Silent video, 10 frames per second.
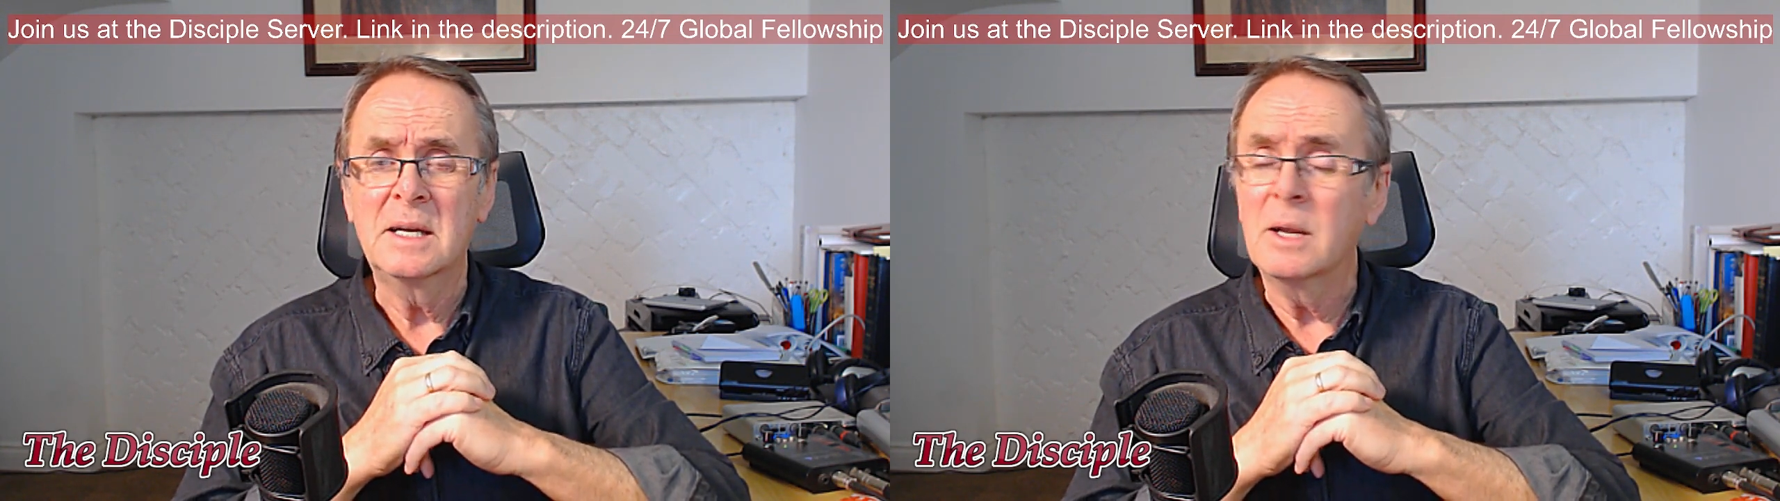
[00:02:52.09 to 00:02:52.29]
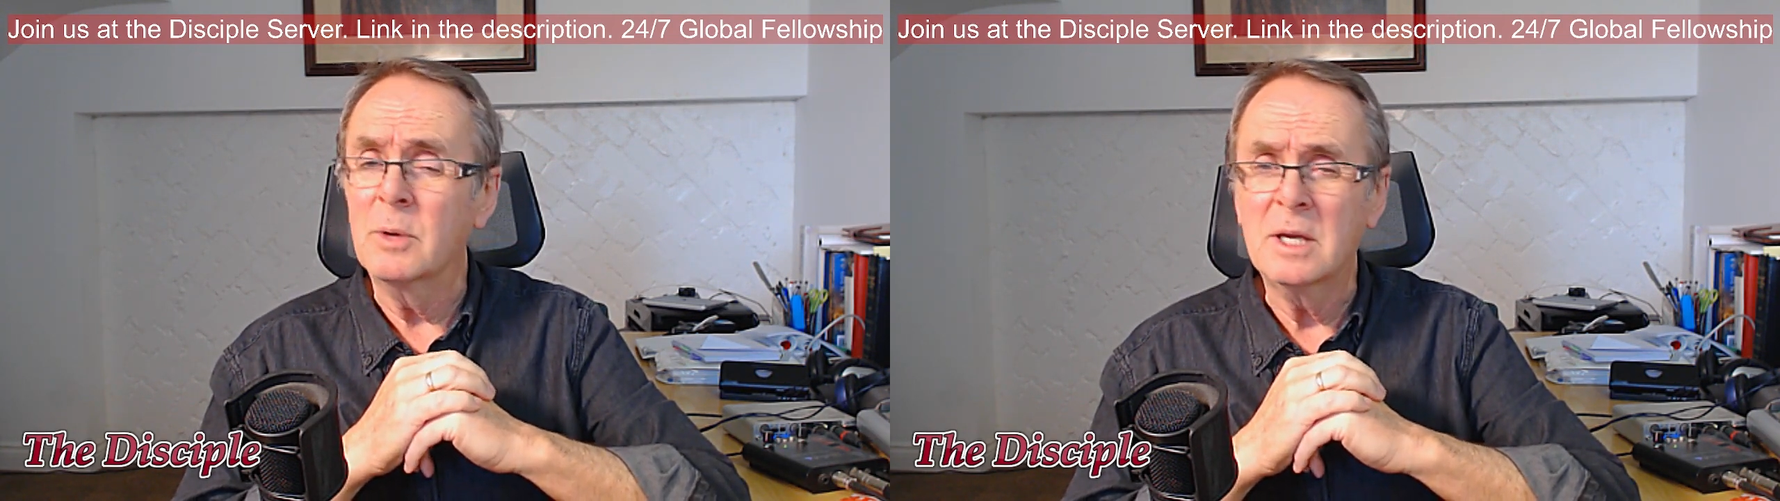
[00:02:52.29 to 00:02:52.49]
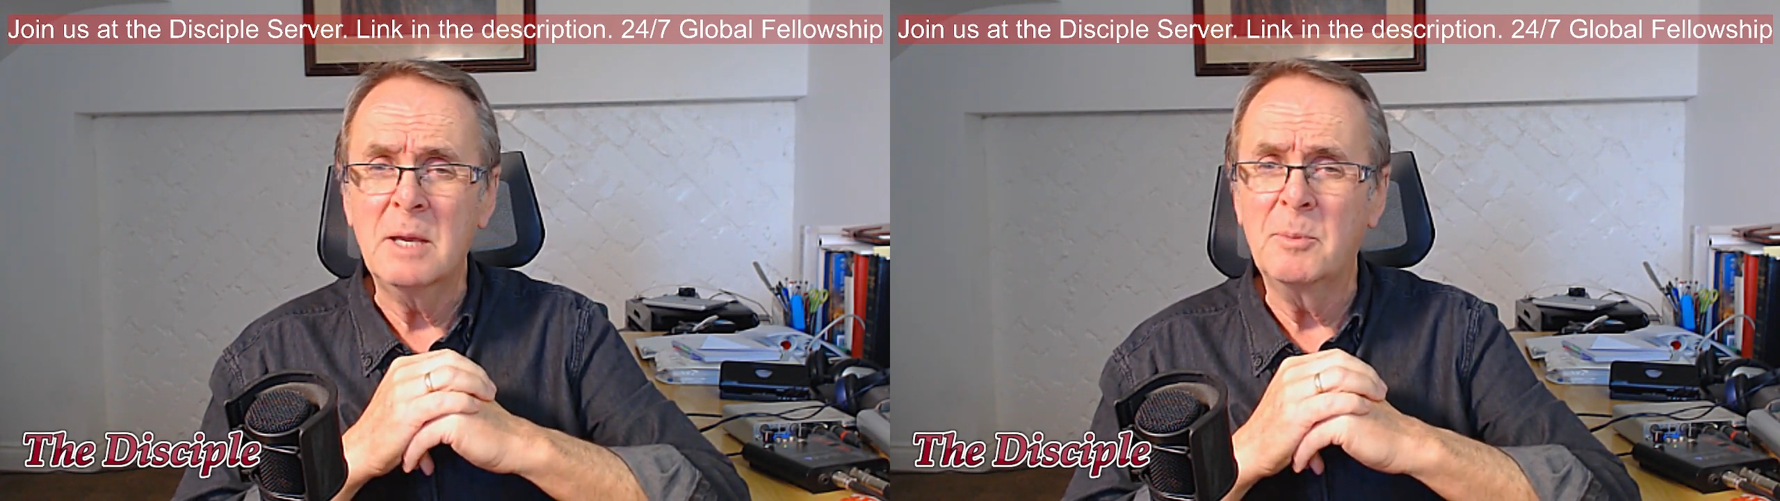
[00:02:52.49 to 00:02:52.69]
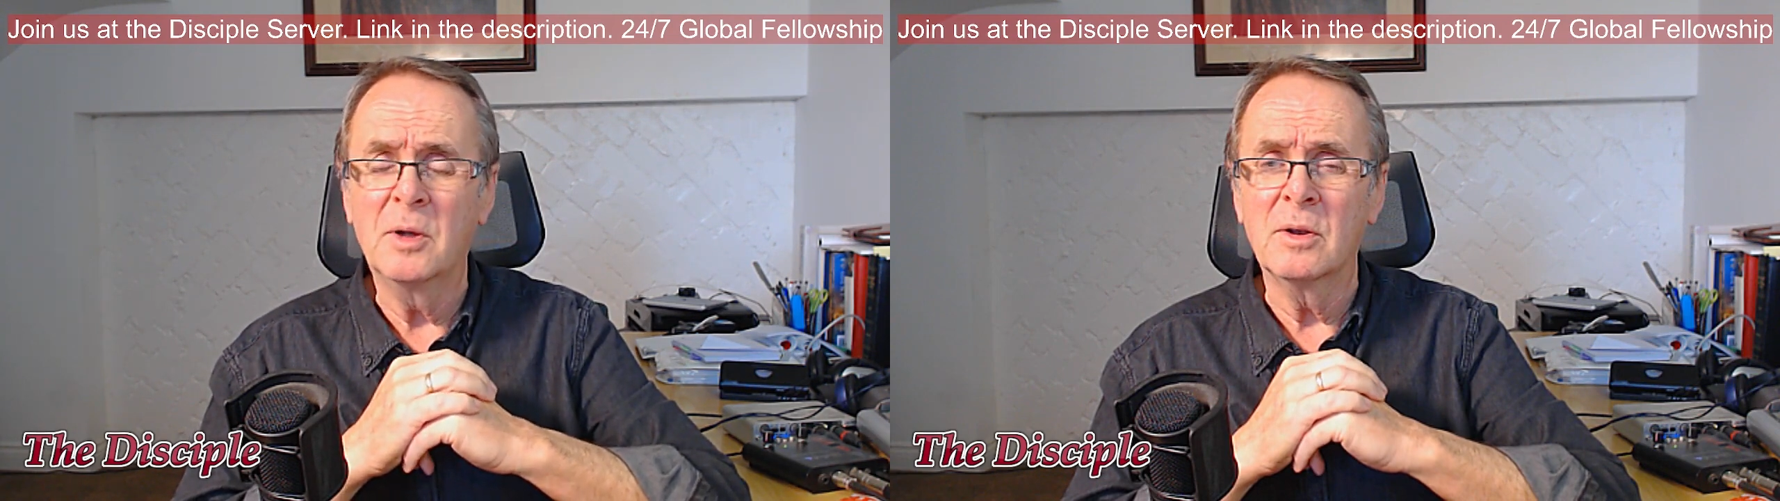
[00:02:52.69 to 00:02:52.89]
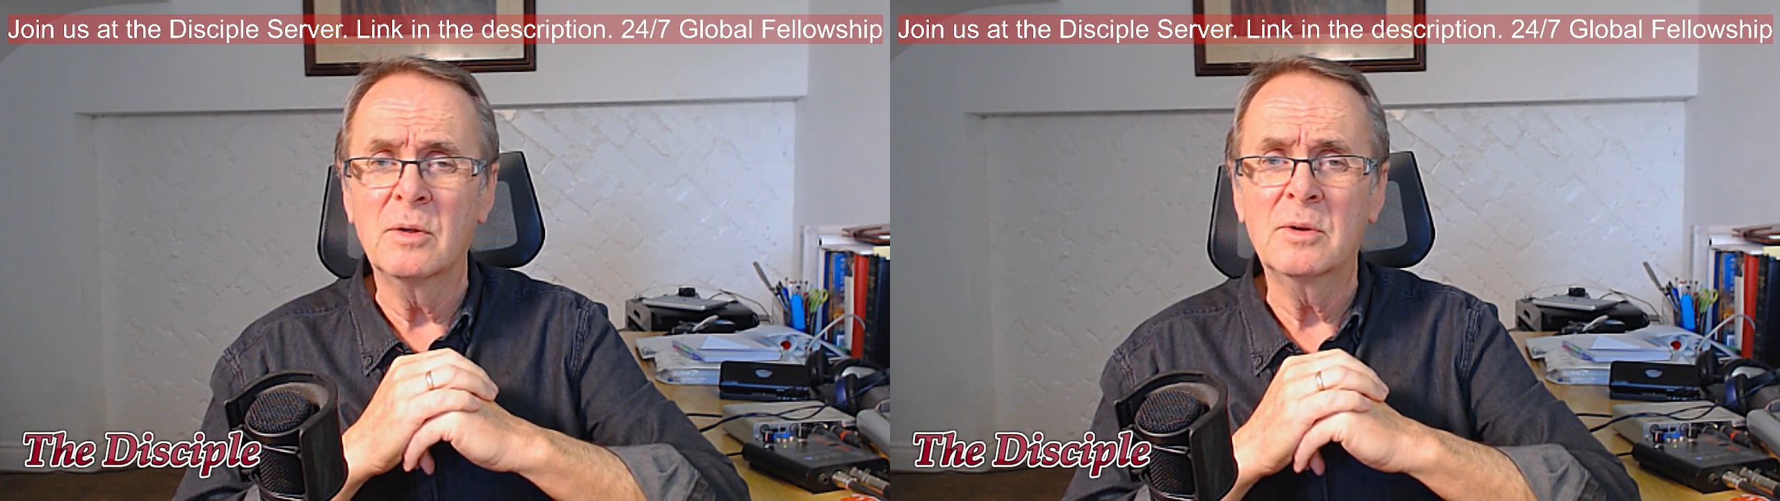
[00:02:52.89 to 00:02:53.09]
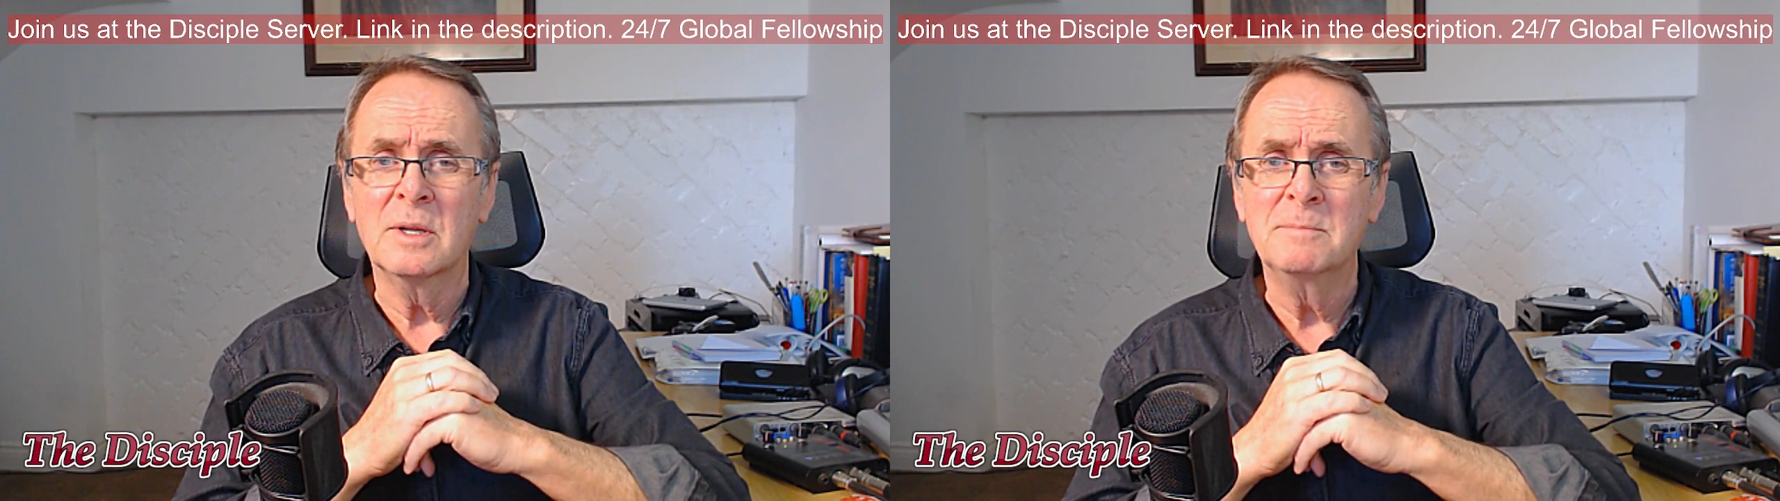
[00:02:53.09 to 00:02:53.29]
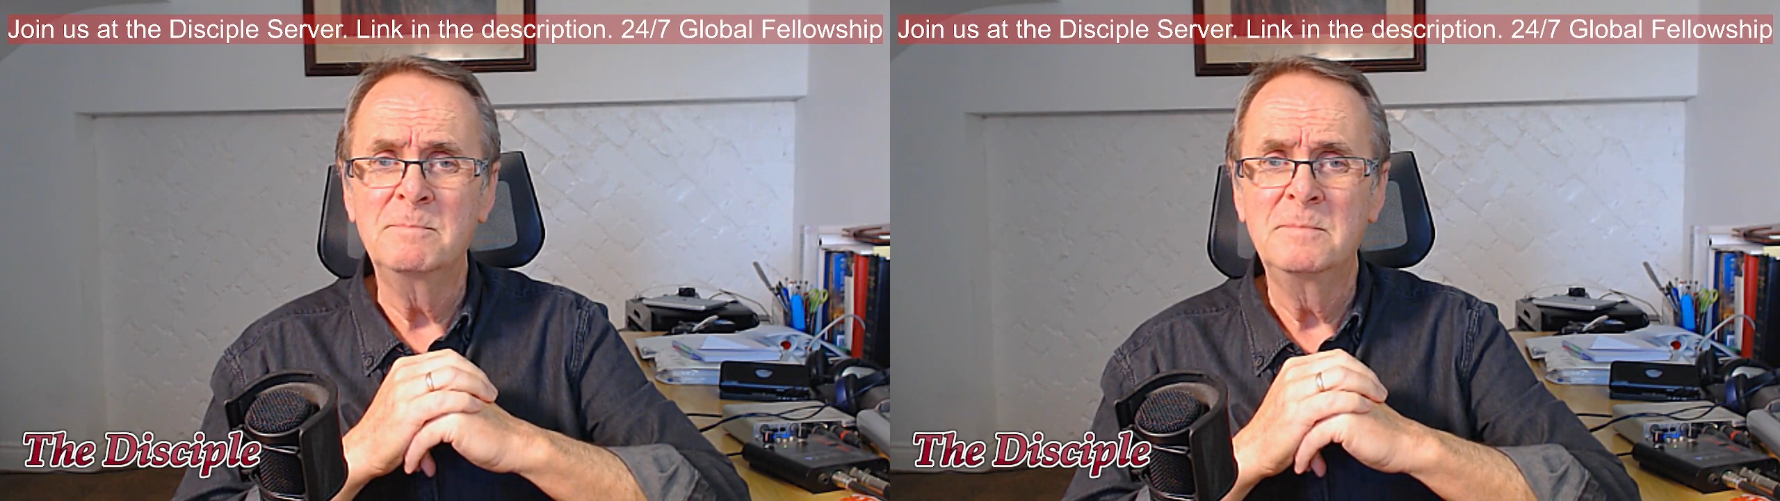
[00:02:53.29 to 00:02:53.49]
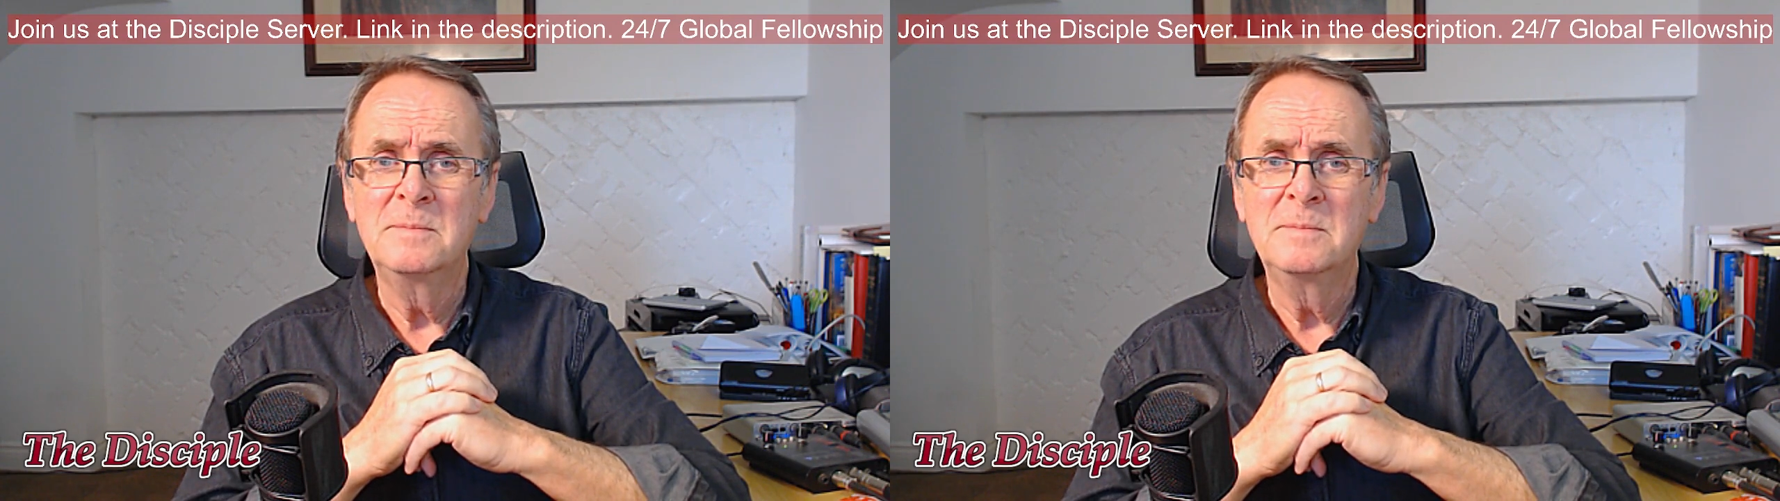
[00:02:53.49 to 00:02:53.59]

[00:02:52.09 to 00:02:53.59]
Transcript: and I will keep on looking.